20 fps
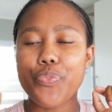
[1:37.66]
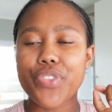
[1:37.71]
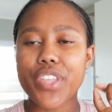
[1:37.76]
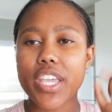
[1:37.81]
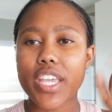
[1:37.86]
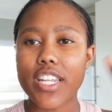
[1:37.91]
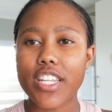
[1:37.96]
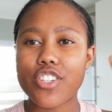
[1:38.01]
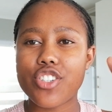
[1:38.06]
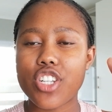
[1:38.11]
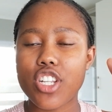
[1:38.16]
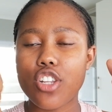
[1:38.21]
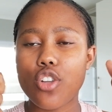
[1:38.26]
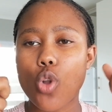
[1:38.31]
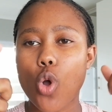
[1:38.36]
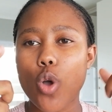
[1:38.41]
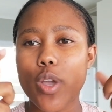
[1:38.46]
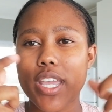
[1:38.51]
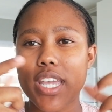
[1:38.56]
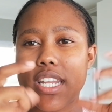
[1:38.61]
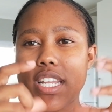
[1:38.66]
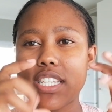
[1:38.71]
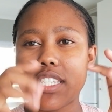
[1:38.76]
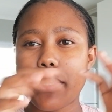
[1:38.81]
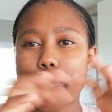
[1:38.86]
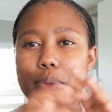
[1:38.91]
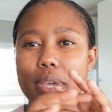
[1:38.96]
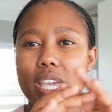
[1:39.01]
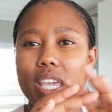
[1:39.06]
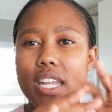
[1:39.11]
initially log in as a
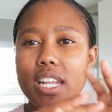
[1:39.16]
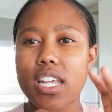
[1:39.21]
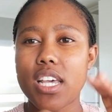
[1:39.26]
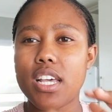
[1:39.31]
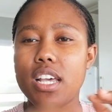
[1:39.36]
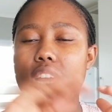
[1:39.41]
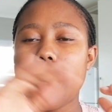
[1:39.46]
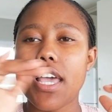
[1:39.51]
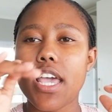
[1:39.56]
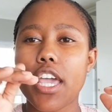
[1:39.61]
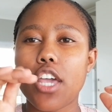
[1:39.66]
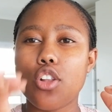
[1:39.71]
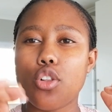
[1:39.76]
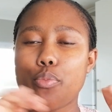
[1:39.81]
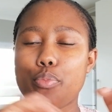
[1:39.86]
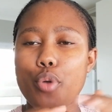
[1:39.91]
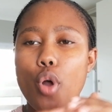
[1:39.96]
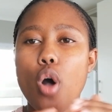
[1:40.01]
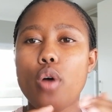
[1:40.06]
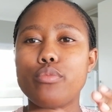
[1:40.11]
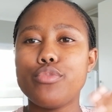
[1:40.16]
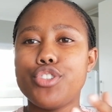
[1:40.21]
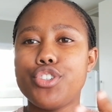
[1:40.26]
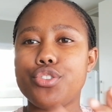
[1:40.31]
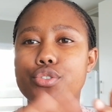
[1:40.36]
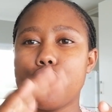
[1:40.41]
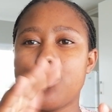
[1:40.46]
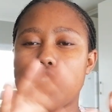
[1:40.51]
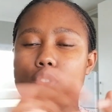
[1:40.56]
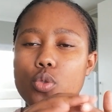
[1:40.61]
beginner. It'll prompt
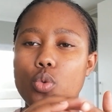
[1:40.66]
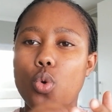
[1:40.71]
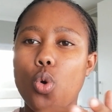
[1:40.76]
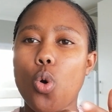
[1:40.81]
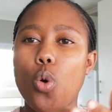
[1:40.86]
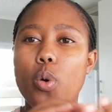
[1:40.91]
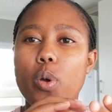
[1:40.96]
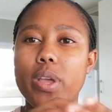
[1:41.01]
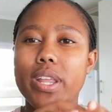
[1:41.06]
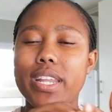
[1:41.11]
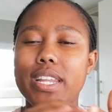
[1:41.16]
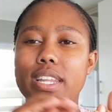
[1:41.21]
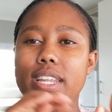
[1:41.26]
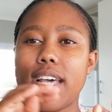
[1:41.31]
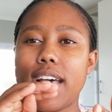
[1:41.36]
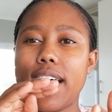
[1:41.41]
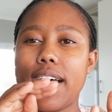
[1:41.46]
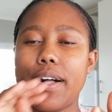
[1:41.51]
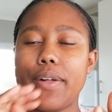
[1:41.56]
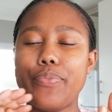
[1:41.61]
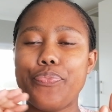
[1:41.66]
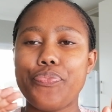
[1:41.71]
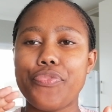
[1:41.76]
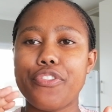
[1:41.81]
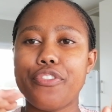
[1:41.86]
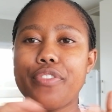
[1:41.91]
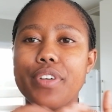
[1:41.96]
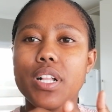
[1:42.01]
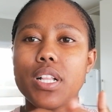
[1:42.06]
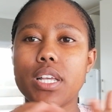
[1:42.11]
you to go and
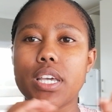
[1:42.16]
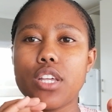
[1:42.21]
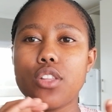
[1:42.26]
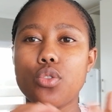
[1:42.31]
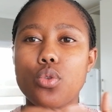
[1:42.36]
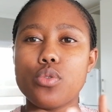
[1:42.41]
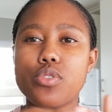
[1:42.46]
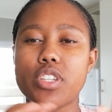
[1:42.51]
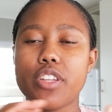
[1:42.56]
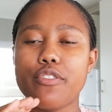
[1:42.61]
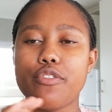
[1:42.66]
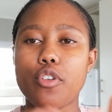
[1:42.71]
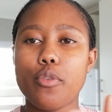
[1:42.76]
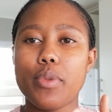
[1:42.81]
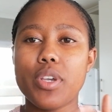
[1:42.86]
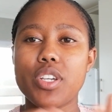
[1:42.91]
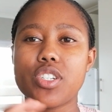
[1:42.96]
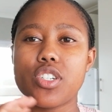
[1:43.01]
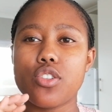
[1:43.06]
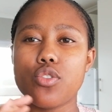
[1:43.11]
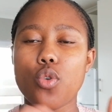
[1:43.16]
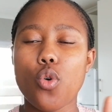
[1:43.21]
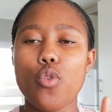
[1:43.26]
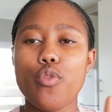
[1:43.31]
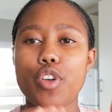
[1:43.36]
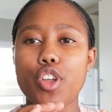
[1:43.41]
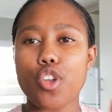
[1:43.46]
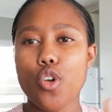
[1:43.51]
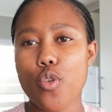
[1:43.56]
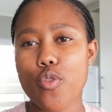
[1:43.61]
fill in those information over
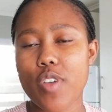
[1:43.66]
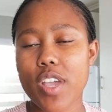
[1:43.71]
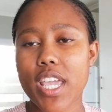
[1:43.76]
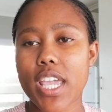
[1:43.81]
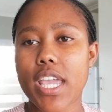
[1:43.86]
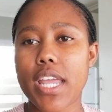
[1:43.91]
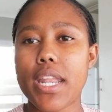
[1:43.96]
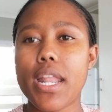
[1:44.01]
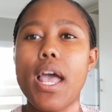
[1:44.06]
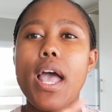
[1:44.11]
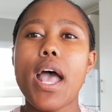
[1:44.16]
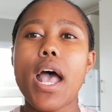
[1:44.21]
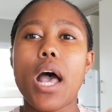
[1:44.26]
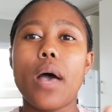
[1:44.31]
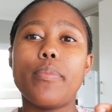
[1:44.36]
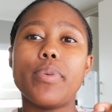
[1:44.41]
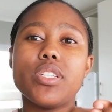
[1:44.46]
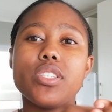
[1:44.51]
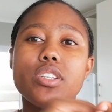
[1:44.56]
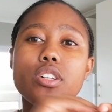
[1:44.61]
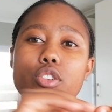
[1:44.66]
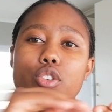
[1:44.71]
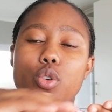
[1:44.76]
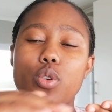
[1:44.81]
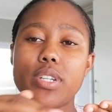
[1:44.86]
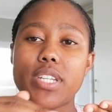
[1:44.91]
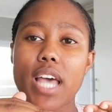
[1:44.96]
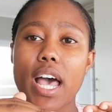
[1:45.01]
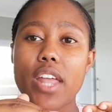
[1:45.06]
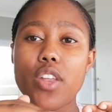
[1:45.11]
and over again up until you're
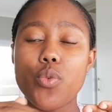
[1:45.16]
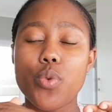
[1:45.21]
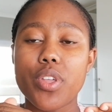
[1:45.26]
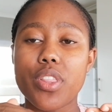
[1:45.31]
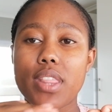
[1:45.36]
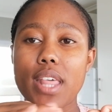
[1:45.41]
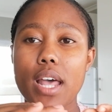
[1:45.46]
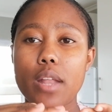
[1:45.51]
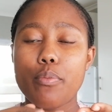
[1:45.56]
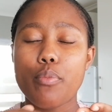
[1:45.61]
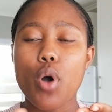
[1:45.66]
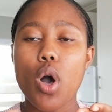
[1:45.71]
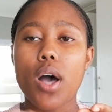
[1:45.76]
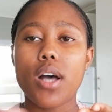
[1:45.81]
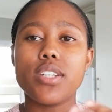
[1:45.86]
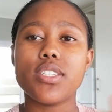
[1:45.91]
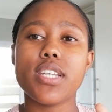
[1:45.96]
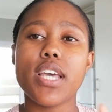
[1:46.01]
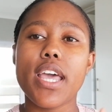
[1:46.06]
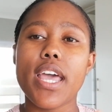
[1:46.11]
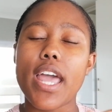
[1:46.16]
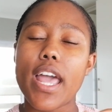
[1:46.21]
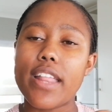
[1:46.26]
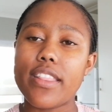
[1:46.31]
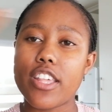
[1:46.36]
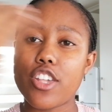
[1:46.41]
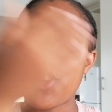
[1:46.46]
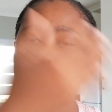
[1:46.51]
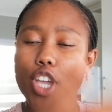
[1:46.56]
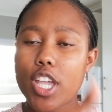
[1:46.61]
done with that part, and
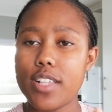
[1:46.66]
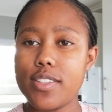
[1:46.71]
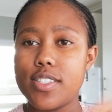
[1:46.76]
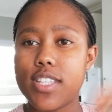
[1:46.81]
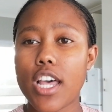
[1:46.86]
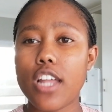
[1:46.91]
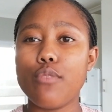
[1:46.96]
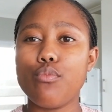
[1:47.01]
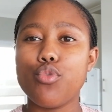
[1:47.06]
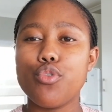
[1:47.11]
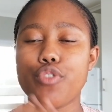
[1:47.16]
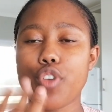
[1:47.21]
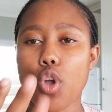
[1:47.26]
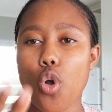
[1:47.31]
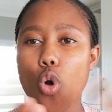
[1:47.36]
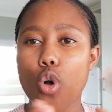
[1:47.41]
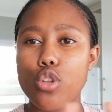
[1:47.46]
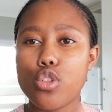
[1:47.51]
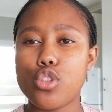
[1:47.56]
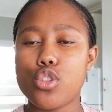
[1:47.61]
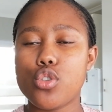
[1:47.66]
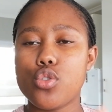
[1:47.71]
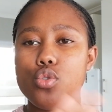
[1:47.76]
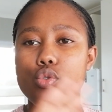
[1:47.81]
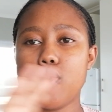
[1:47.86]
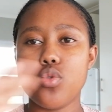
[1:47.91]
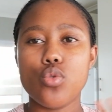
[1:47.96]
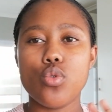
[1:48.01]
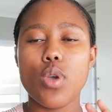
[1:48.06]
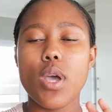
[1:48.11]
then you can start moving on
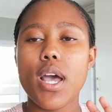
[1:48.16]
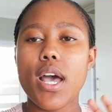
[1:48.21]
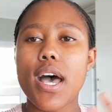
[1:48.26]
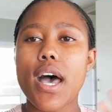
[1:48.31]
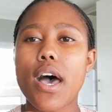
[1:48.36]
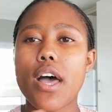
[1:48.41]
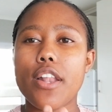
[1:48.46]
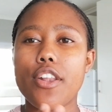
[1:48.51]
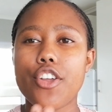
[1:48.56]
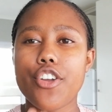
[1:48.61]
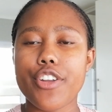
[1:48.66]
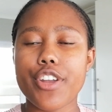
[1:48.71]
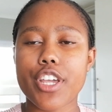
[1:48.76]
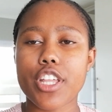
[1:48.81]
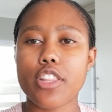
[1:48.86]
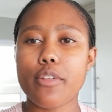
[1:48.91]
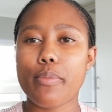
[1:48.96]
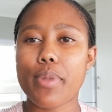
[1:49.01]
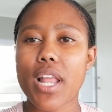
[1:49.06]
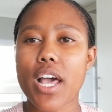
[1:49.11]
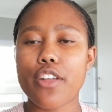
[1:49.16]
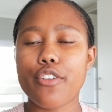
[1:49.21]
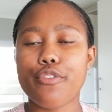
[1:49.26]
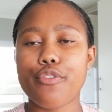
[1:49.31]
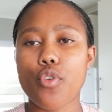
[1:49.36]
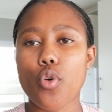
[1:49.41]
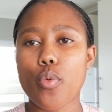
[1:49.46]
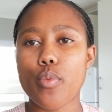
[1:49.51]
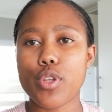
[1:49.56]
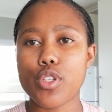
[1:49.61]
to learning the
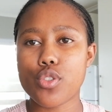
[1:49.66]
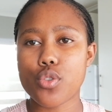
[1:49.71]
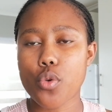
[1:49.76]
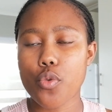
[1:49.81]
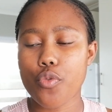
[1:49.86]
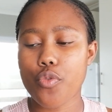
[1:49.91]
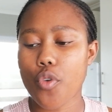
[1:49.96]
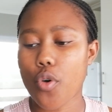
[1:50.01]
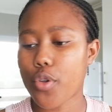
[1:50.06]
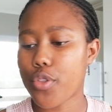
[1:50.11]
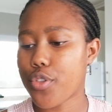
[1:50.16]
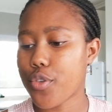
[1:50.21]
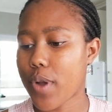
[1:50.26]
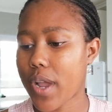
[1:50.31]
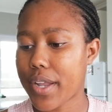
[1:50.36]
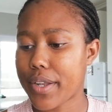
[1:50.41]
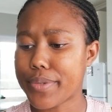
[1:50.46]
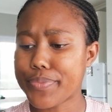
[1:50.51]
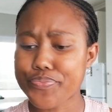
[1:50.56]
platform and so forth, right?